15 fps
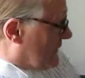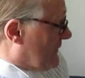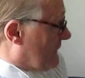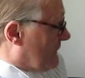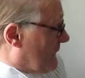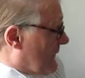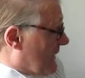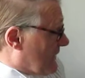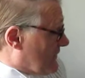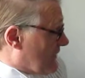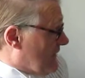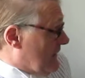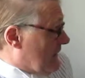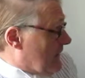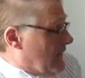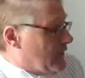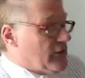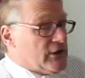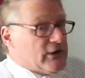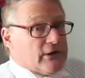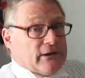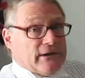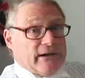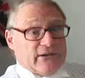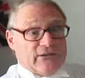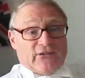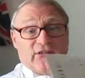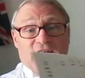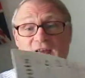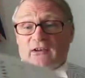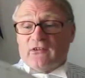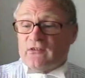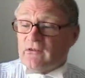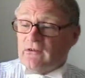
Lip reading: and in fact, an earlier set,